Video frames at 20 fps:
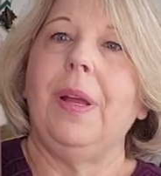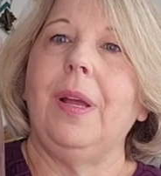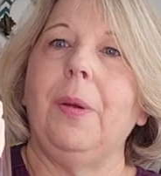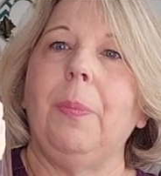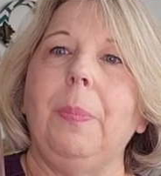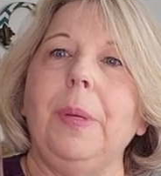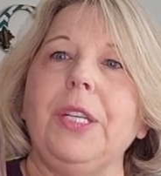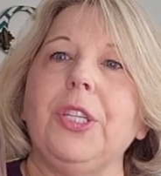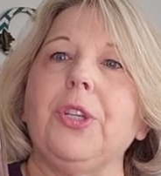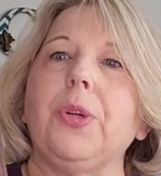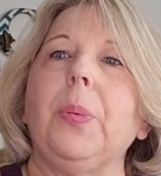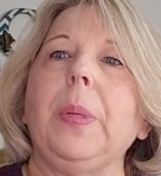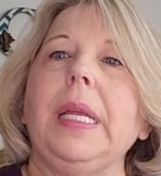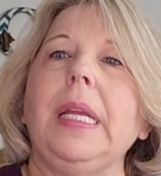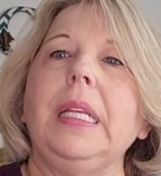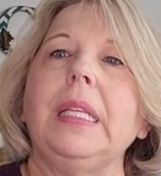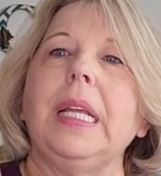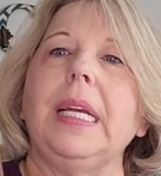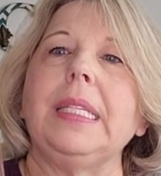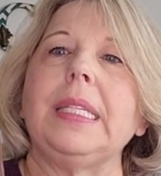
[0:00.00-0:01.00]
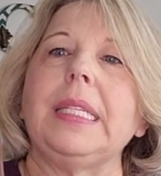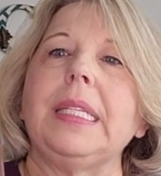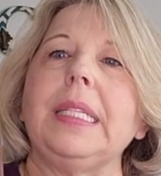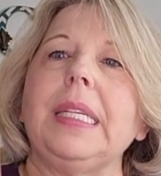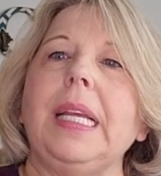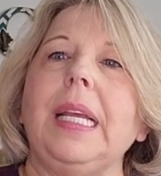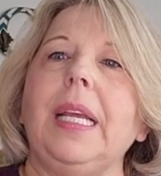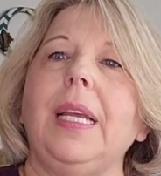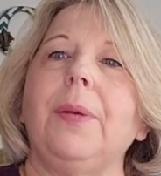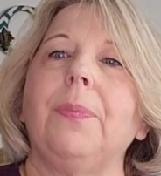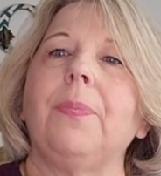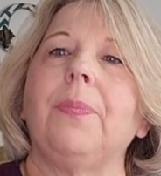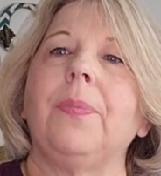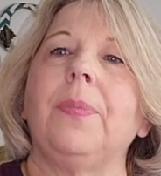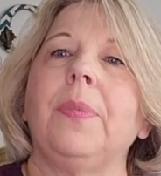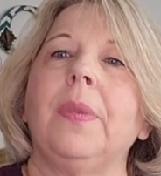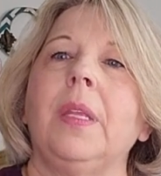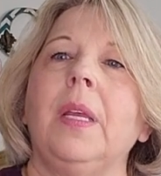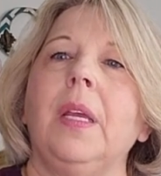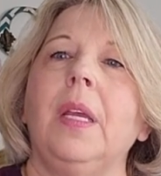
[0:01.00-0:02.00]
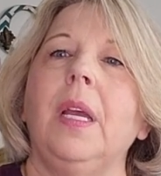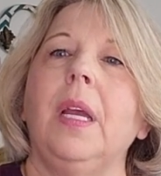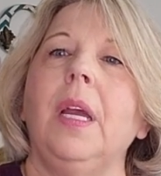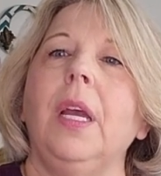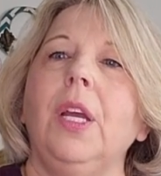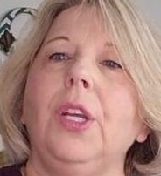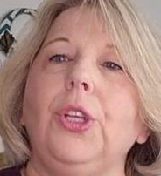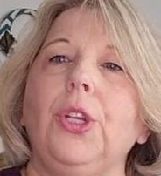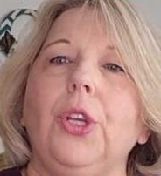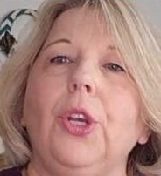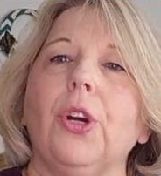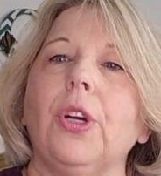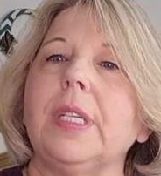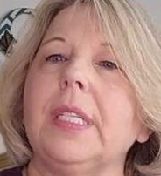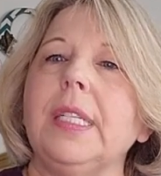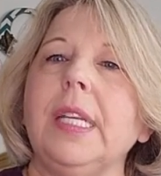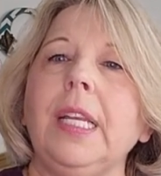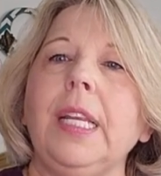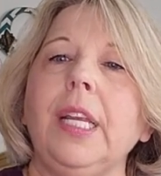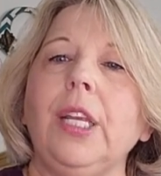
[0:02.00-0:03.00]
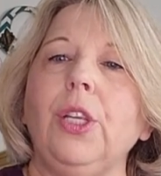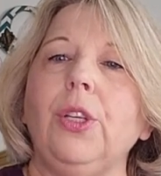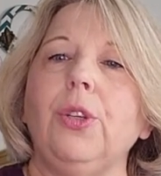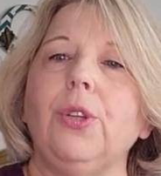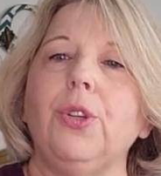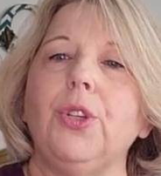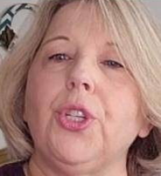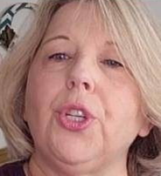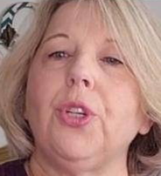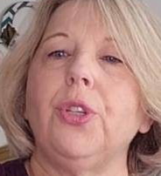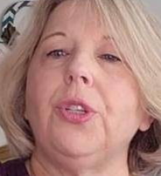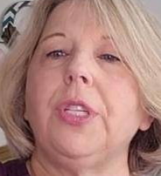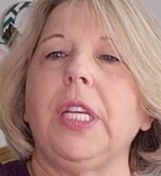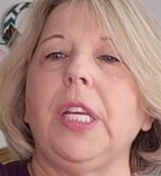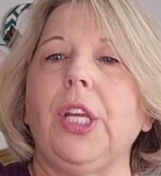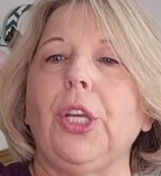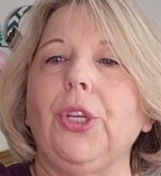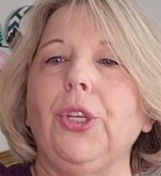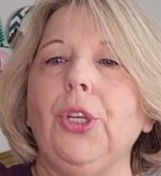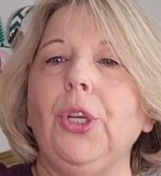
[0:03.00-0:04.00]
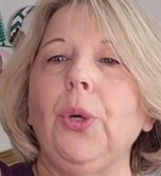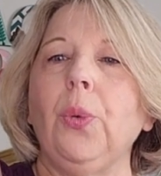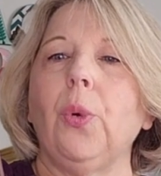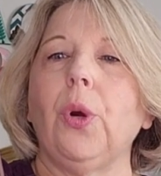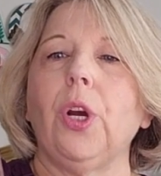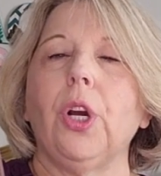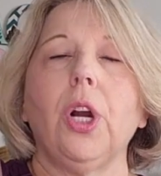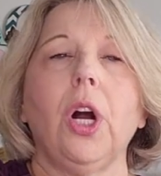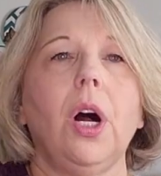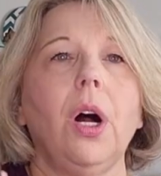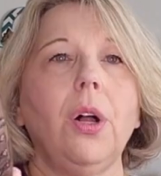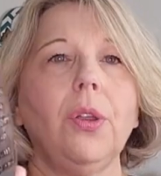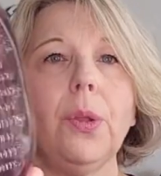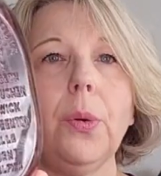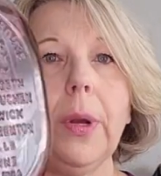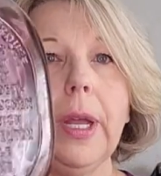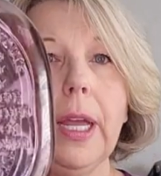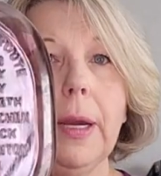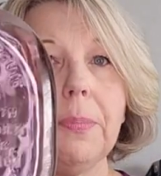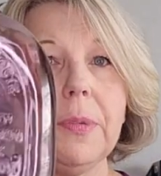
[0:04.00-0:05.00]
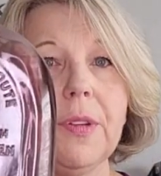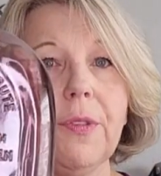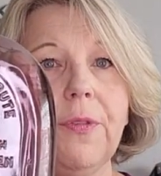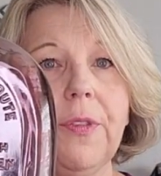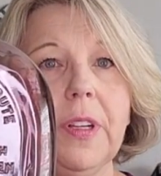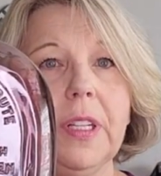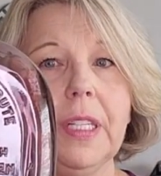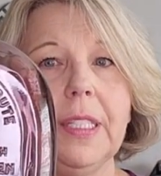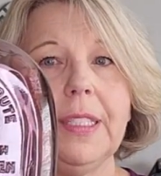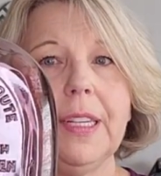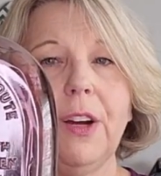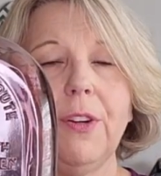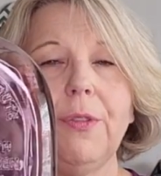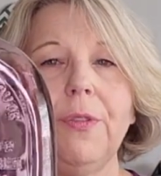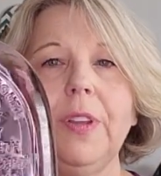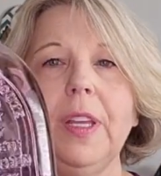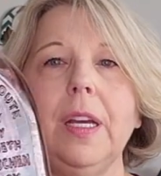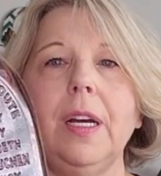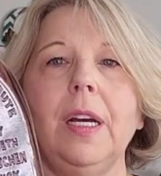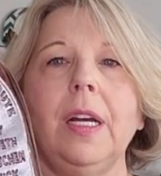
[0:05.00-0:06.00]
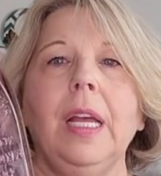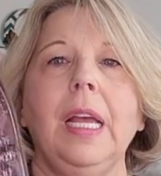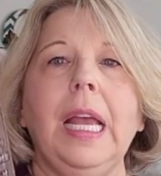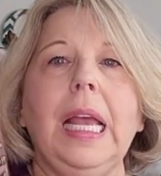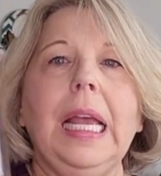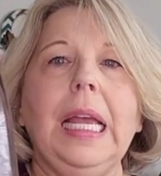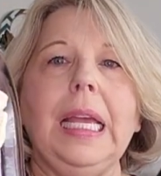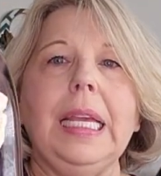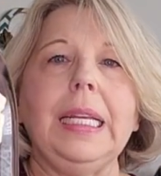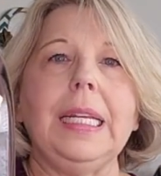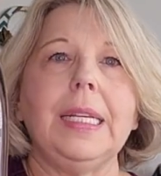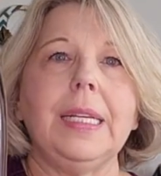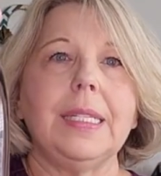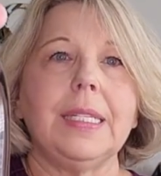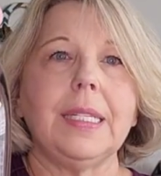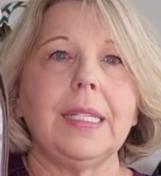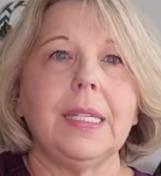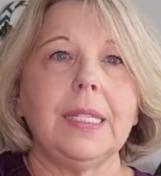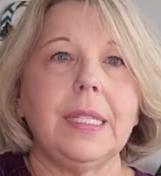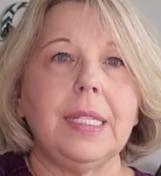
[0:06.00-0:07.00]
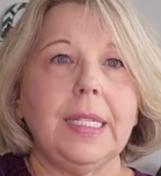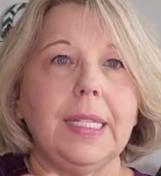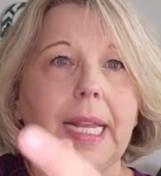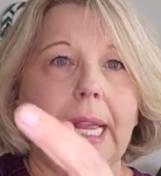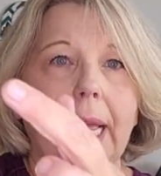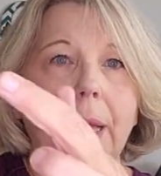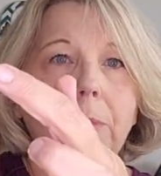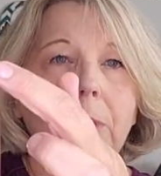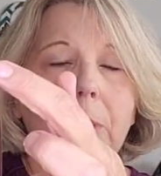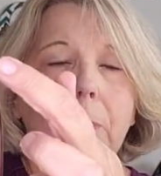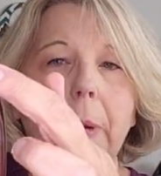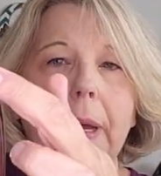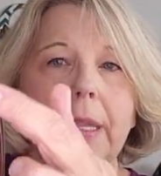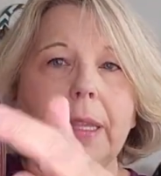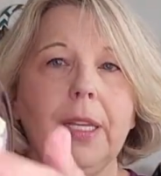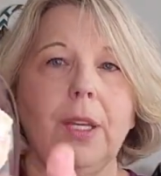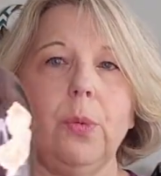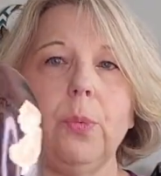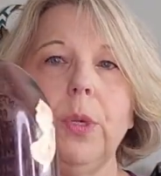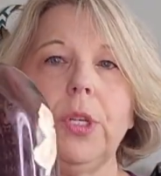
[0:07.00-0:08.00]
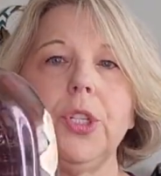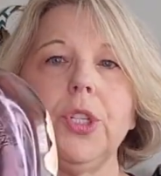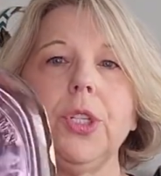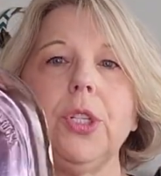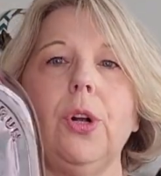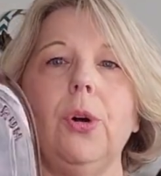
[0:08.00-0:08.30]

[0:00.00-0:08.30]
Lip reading: between, let's see, New York City, New Jersey, Newark, all the way up to Philadelphia. It is stamped by the original